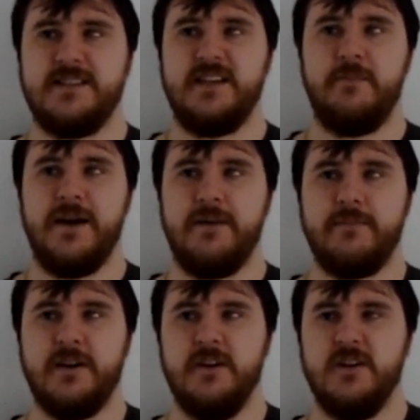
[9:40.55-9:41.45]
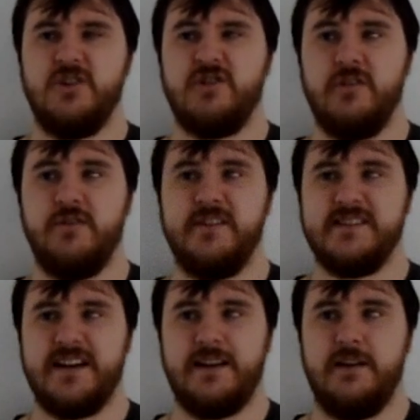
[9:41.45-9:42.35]
Disney map showing you
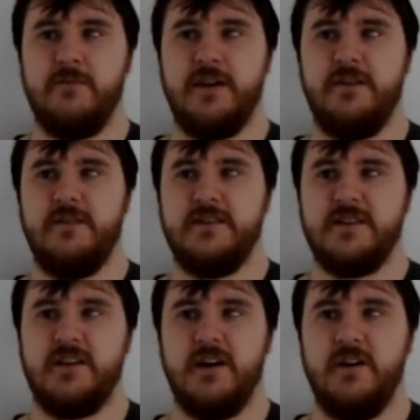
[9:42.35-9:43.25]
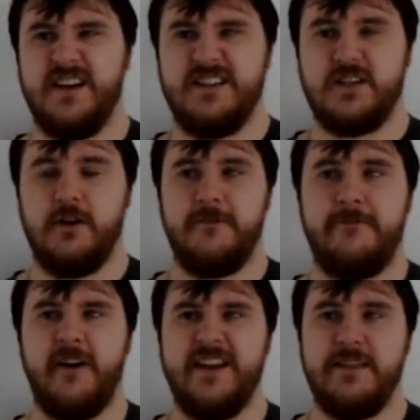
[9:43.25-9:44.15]
exactly where you need to go and to go
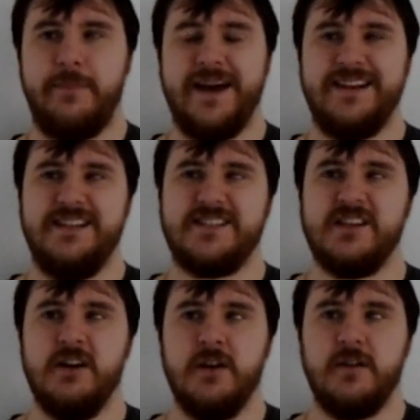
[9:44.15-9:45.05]
fight the baddies.